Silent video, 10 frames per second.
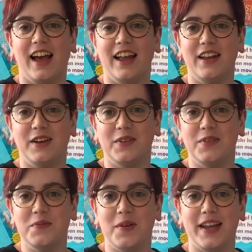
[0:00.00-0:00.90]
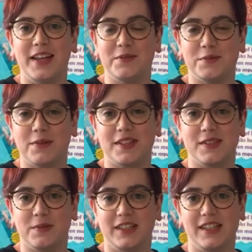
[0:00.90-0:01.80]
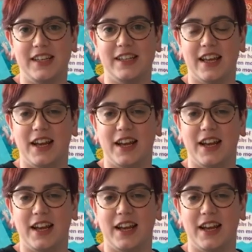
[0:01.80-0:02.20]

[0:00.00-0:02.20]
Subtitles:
Hello, my name's Mrs. McDade